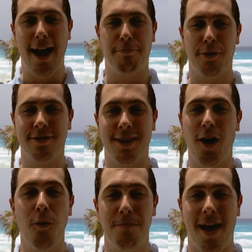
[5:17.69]
I
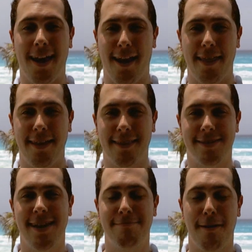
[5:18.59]
personally hope not, and I think
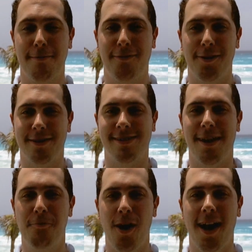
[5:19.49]
the Saints probably feel the
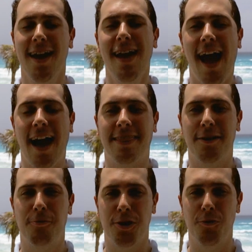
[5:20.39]
same way. I
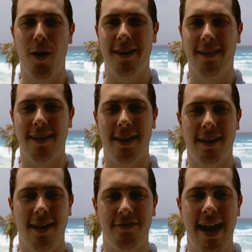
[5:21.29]
think what you want in
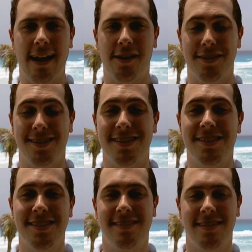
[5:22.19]
a left tackle is
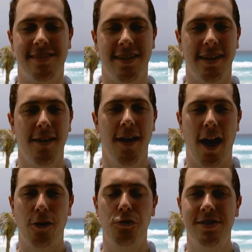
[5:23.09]
consistency.
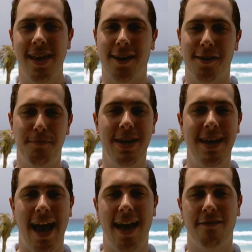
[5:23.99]
Who is that going to
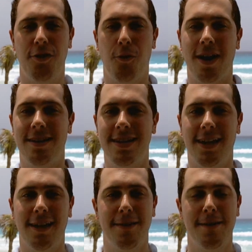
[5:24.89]
be? I have no
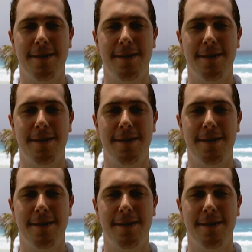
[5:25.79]
idea.